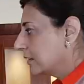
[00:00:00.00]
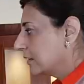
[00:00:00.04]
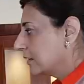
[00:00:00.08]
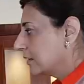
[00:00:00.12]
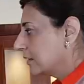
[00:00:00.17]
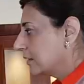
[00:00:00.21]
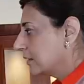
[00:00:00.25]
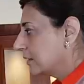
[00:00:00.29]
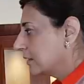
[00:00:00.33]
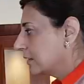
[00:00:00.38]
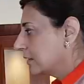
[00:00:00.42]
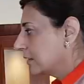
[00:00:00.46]

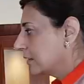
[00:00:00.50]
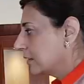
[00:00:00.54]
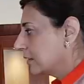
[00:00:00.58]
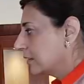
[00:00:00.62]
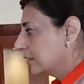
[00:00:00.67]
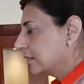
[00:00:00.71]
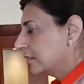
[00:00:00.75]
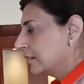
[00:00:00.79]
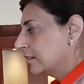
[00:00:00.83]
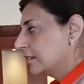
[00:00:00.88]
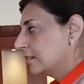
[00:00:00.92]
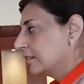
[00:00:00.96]

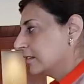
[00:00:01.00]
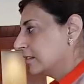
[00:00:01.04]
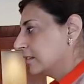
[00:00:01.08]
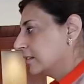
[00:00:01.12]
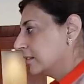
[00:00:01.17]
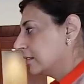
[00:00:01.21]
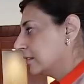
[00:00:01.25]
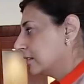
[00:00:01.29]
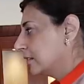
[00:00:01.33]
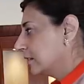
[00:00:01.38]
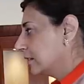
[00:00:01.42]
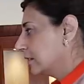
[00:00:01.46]

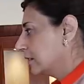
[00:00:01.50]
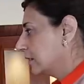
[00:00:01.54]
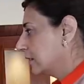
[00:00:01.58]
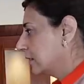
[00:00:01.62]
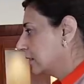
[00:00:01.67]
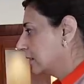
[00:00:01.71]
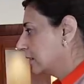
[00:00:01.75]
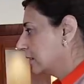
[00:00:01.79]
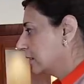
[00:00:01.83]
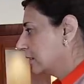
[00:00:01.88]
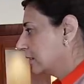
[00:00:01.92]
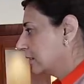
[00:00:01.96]

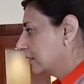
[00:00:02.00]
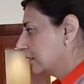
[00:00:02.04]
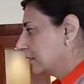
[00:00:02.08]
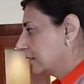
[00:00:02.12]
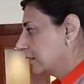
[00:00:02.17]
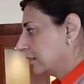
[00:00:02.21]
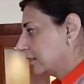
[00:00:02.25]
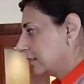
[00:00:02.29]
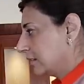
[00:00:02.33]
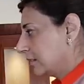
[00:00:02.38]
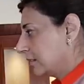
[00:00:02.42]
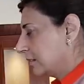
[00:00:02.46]

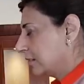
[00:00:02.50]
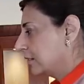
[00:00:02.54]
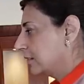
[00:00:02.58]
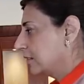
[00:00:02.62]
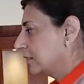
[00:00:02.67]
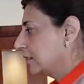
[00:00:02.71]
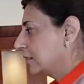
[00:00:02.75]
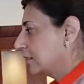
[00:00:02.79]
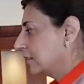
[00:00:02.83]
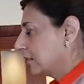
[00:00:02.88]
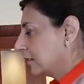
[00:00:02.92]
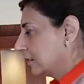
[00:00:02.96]

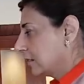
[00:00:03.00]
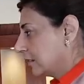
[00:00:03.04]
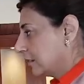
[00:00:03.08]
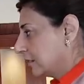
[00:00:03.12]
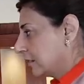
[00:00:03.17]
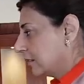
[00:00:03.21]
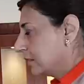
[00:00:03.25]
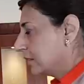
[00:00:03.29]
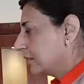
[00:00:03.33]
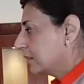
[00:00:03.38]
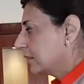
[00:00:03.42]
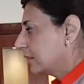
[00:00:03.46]

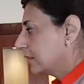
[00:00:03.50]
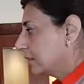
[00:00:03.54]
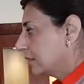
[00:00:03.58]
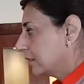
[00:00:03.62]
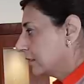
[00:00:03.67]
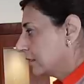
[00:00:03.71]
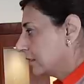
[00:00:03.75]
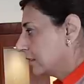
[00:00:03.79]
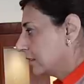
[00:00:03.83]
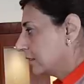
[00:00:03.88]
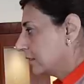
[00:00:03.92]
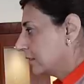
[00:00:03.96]

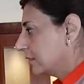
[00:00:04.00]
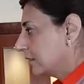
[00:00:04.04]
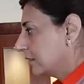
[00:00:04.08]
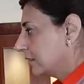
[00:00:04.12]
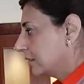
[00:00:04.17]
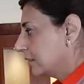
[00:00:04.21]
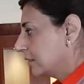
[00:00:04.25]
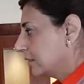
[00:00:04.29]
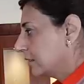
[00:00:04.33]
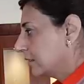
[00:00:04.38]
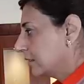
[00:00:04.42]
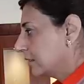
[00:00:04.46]

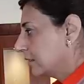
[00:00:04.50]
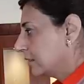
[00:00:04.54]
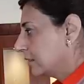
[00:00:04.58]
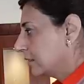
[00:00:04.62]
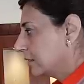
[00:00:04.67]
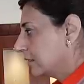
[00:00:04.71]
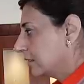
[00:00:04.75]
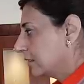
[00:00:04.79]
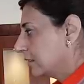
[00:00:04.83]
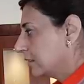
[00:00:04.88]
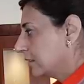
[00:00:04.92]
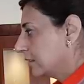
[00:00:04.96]

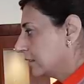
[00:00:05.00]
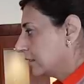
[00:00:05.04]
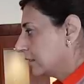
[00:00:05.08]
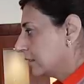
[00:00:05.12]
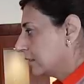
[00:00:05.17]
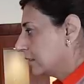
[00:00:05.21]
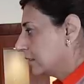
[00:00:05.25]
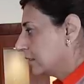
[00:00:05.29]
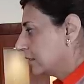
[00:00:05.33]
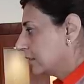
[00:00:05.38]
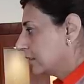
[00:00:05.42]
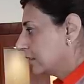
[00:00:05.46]

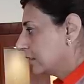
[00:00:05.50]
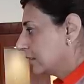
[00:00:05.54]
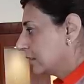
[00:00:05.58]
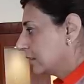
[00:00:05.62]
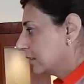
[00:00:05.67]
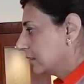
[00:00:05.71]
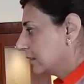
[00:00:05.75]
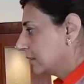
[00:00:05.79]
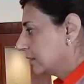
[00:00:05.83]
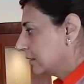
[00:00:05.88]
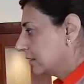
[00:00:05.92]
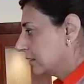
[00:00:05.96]

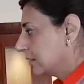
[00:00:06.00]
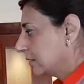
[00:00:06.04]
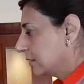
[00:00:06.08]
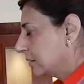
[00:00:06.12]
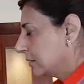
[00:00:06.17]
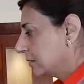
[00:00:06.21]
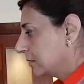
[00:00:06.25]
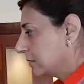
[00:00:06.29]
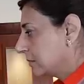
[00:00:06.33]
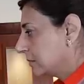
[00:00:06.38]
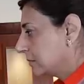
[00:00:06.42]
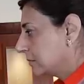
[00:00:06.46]

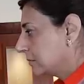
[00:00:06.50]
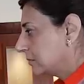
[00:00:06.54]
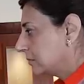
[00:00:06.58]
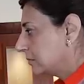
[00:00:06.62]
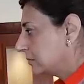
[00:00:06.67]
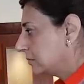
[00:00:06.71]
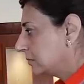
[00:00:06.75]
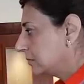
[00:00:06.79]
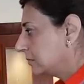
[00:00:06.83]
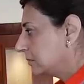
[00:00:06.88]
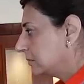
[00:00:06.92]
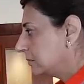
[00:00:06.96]

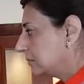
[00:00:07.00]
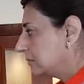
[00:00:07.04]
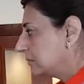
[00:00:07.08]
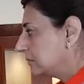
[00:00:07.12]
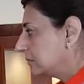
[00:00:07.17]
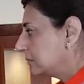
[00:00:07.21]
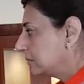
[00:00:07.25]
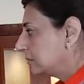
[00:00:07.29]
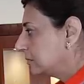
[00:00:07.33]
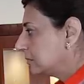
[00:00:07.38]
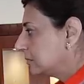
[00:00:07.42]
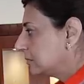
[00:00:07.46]

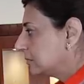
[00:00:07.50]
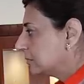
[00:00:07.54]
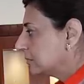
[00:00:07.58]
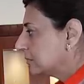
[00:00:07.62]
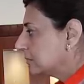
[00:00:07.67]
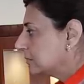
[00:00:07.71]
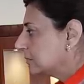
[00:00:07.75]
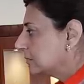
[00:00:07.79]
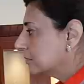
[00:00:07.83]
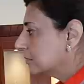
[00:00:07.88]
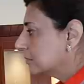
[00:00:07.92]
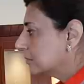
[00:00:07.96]
[no speech]